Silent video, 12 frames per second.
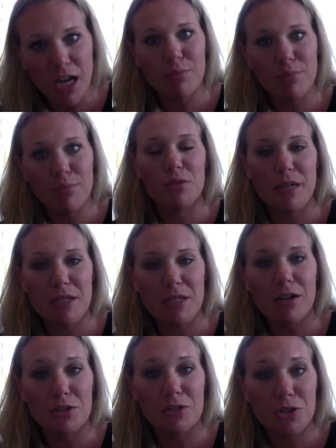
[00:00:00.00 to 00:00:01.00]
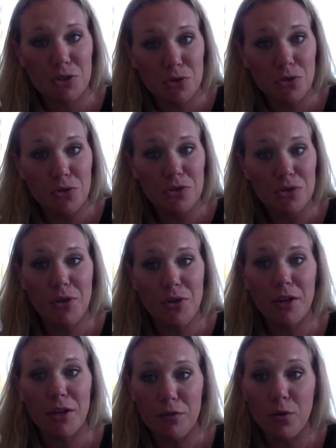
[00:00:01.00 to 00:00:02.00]
which was my daughter's school, so I
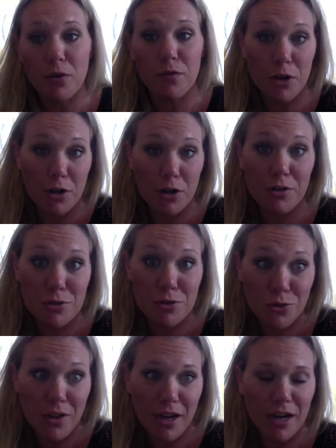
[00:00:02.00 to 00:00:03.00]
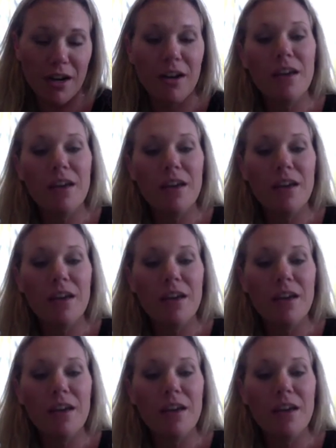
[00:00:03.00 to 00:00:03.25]
could afford for her to go to school there.